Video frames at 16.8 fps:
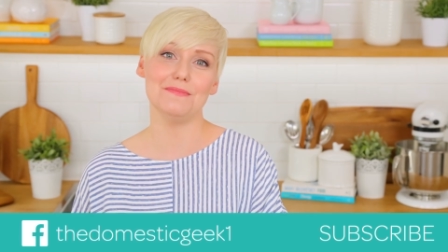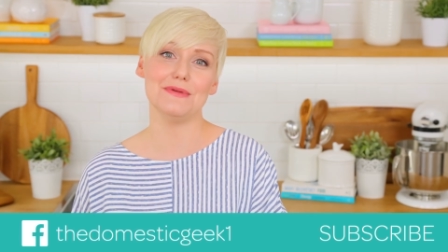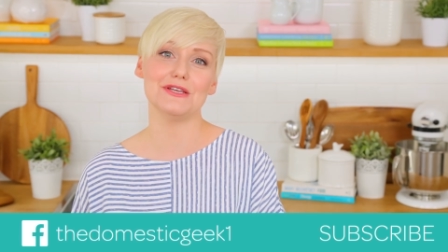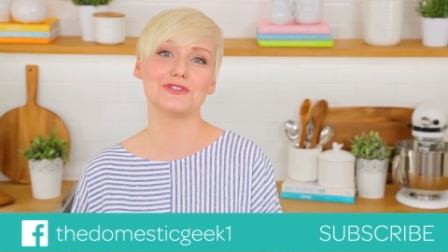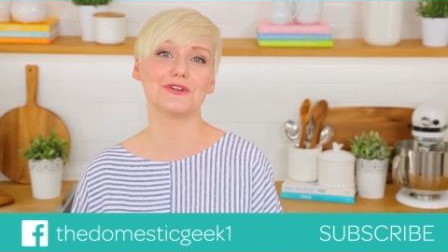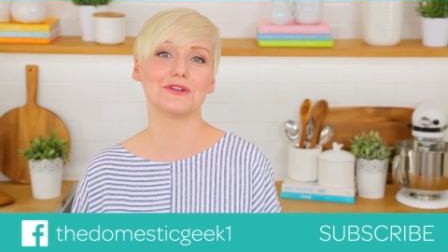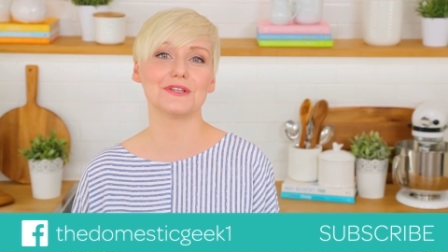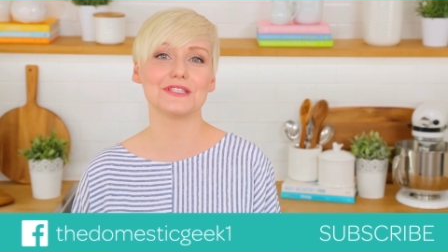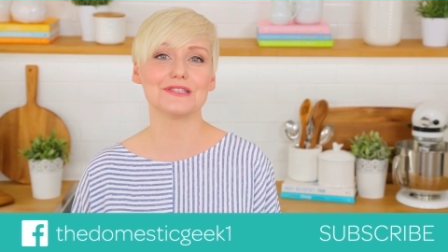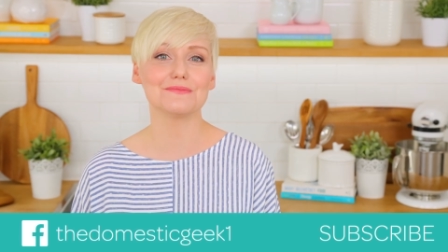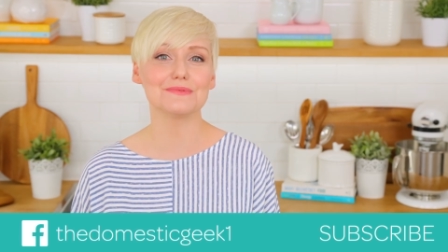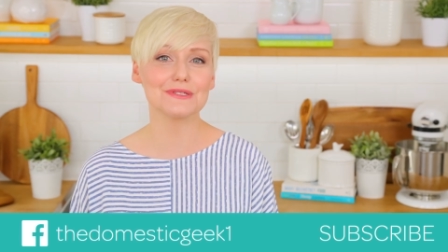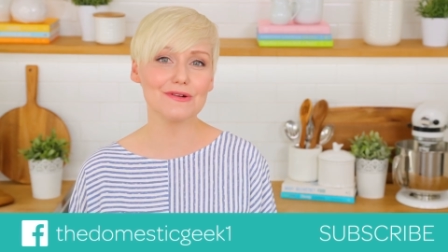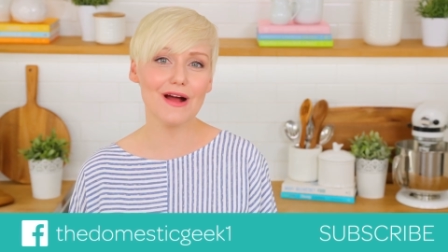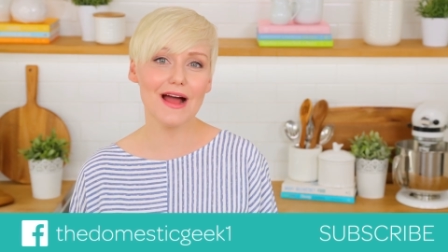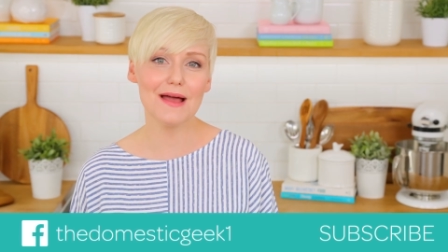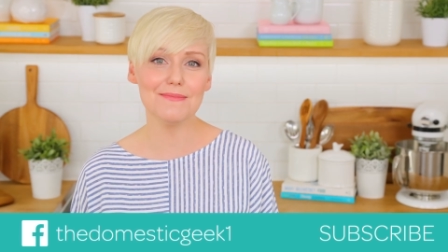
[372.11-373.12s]
be sure to
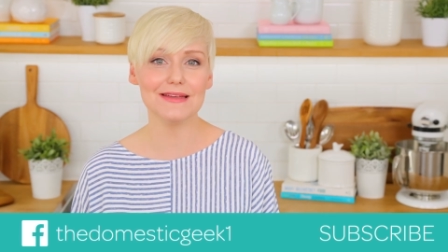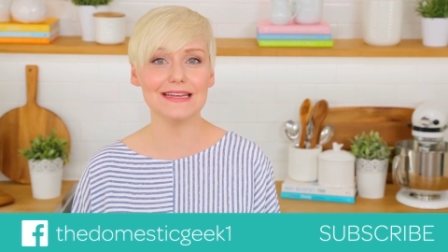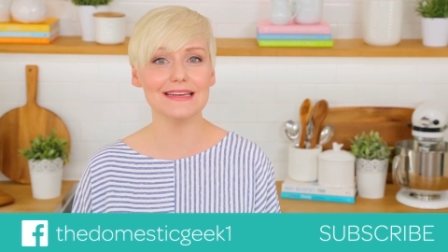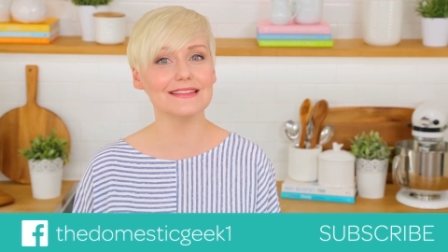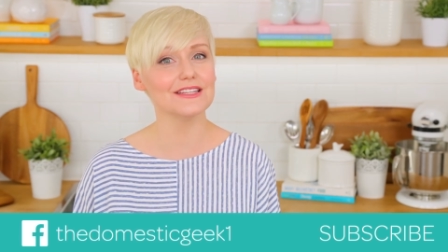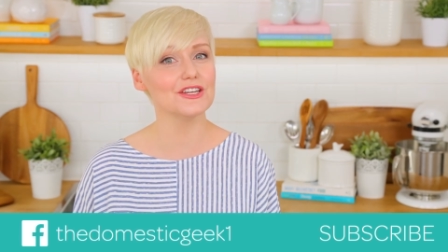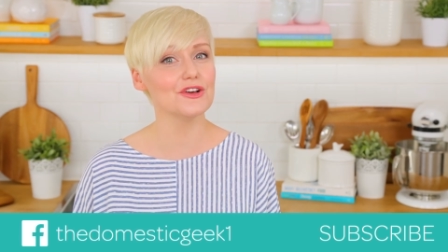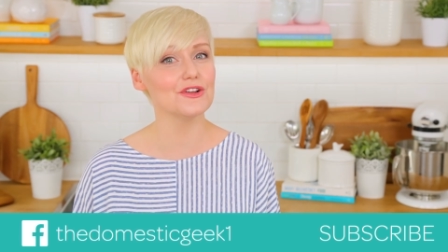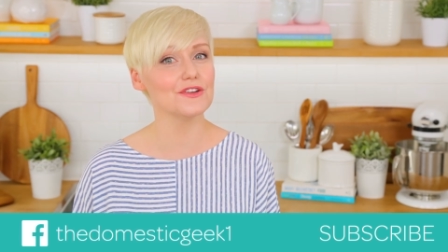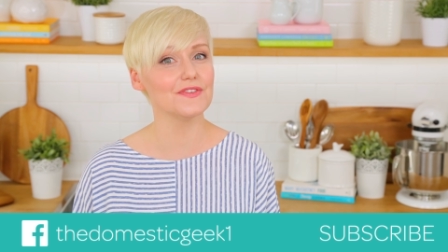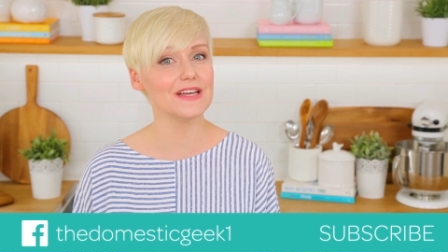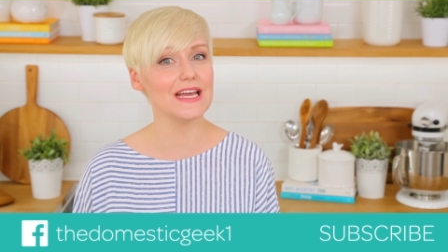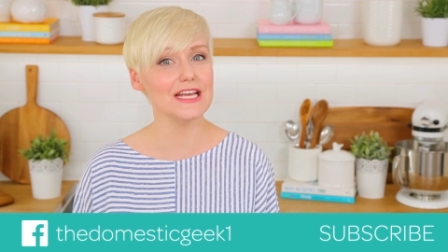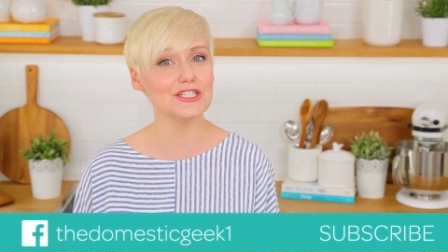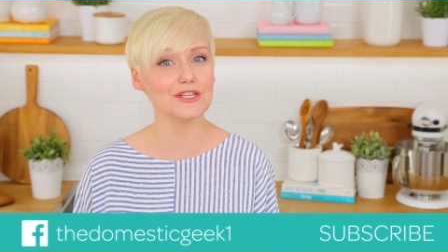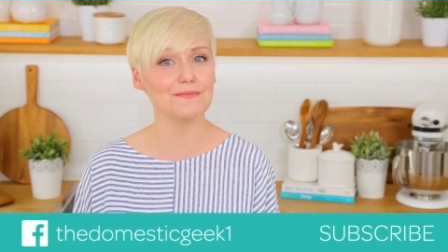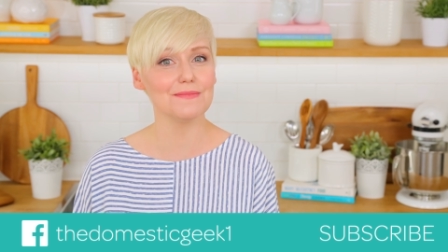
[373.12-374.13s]
subscribe and hit the
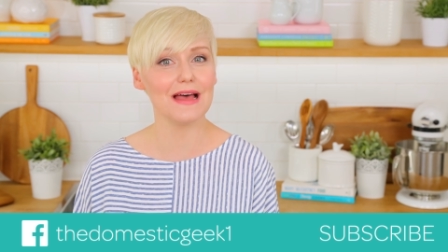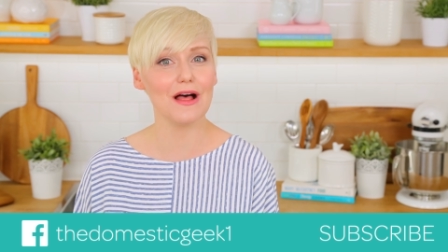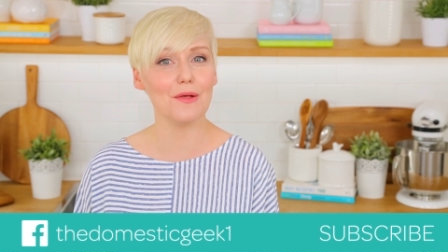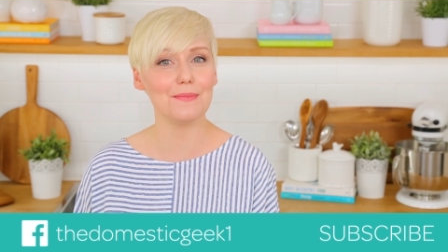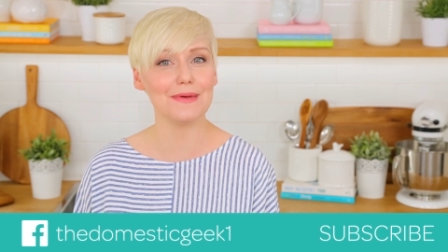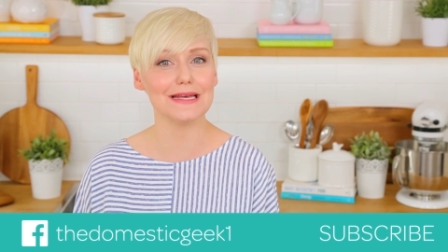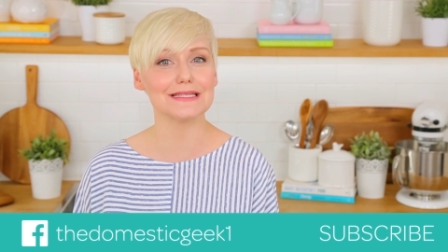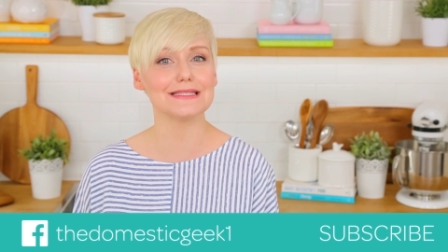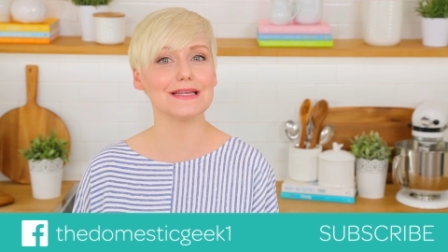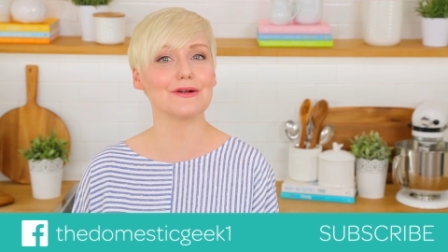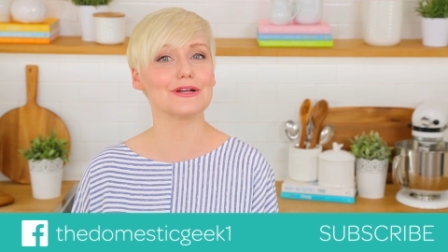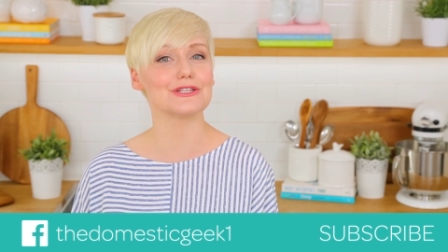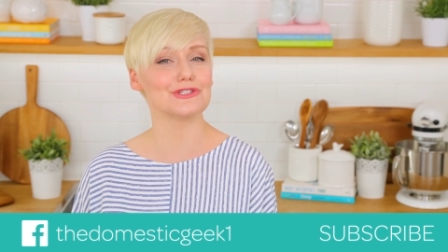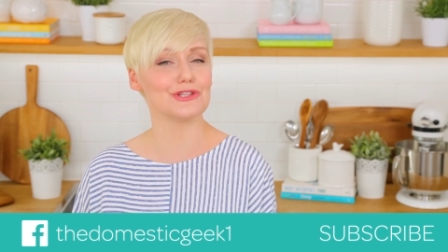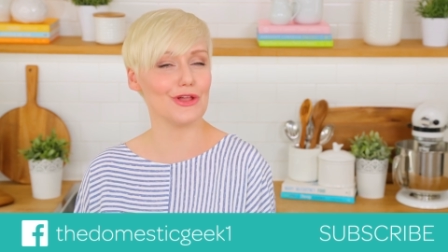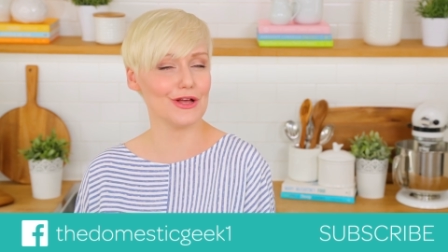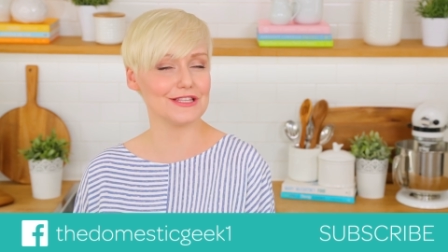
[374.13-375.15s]
notification bell because there
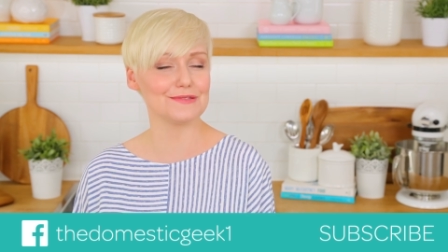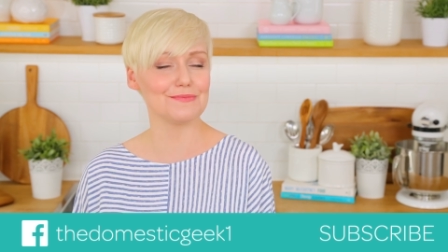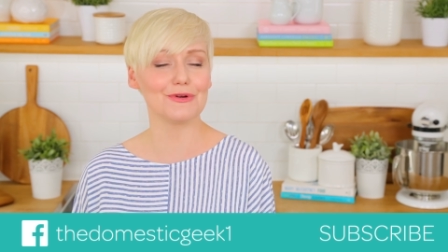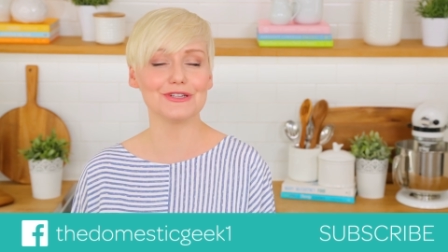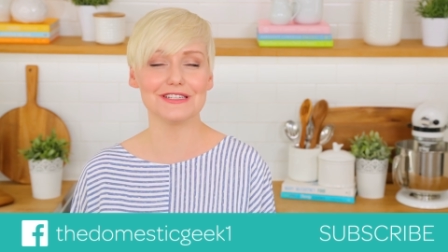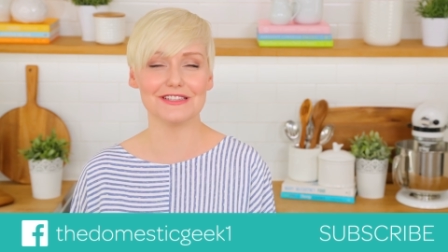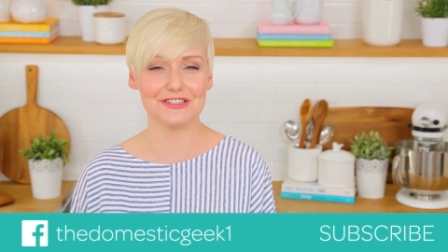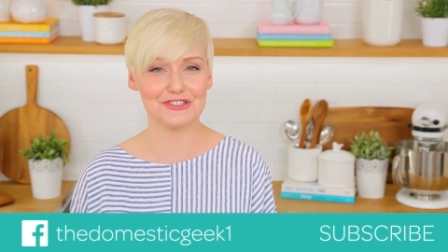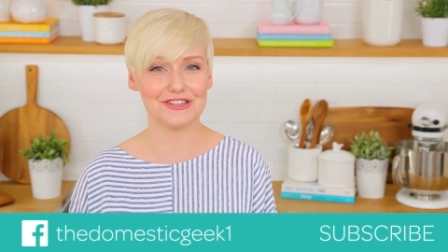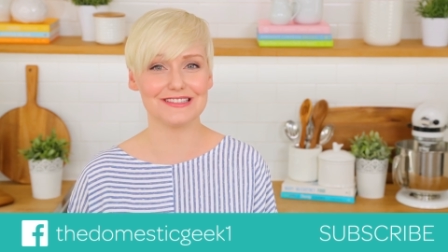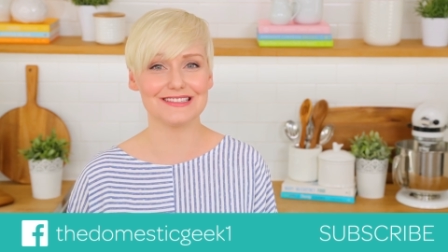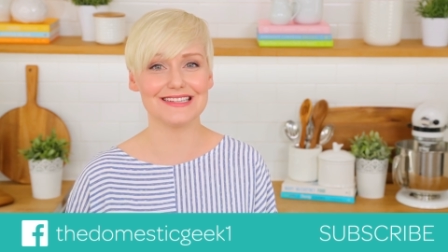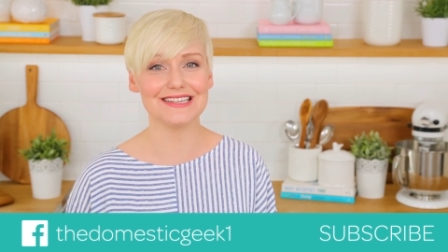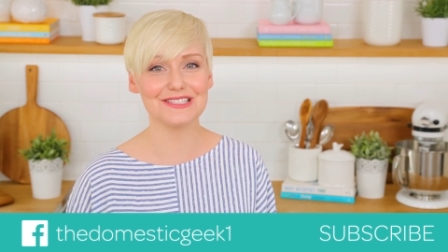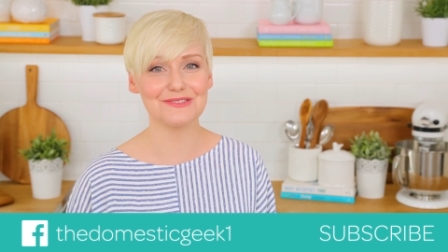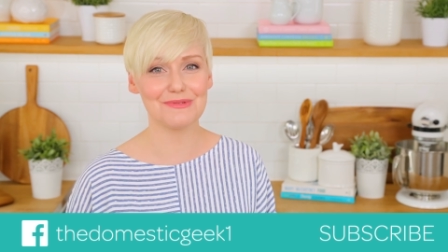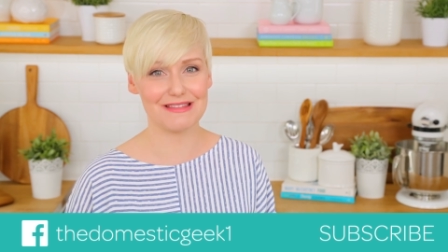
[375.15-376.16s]
is lots more
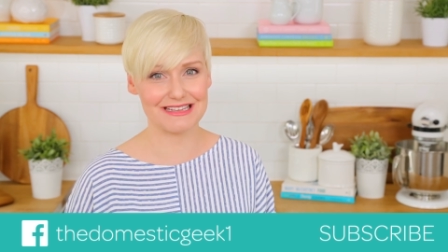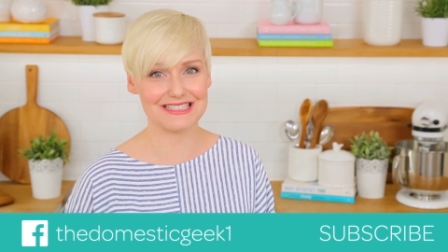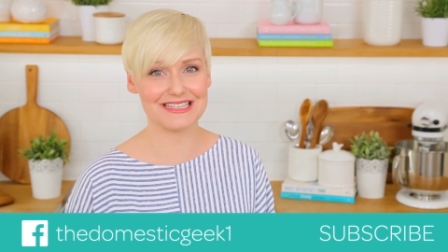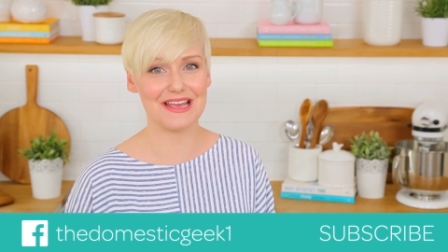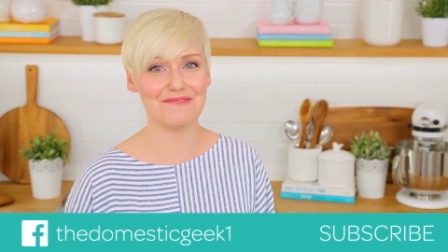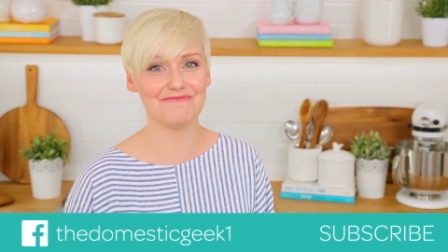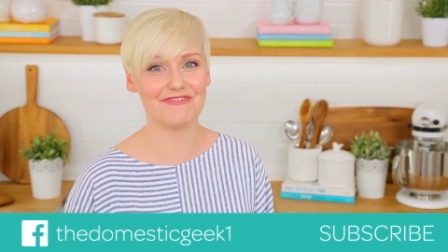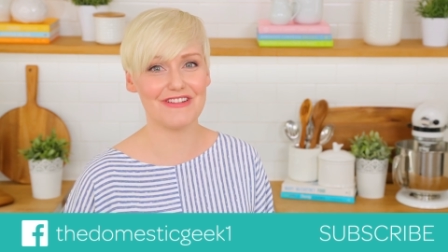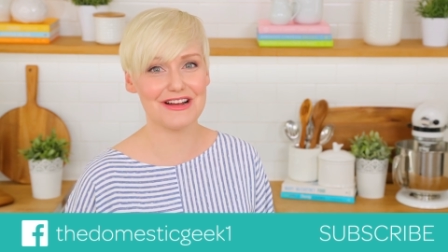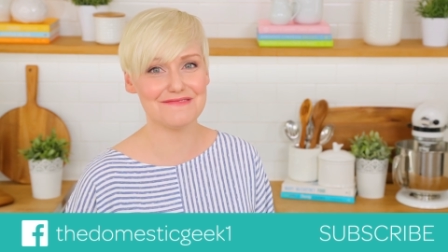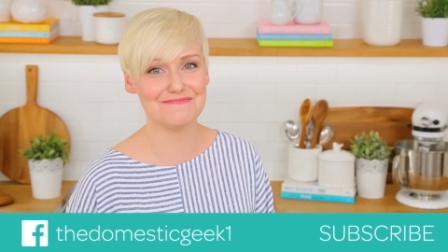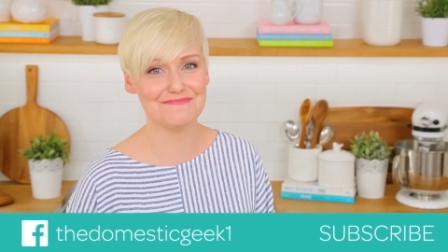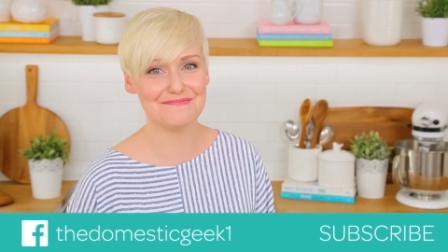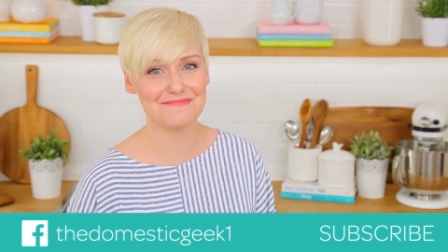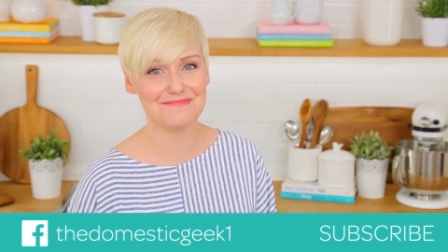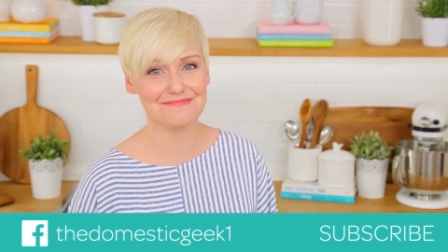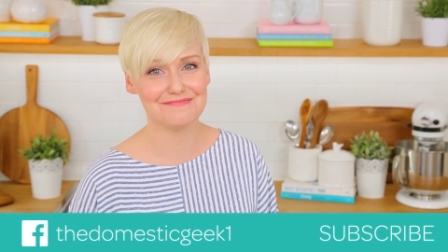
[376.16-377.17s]
deliciousness where this came from.